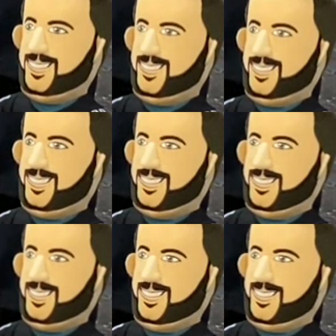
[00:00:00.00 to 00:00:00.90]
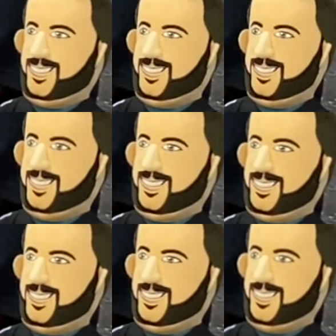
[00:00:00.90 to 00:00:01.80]

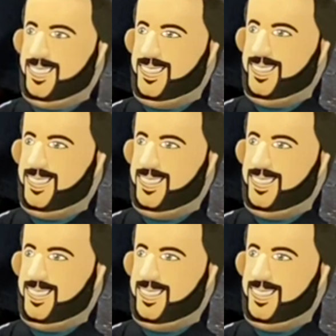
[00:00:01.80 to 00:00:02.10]
The person shown says nothing.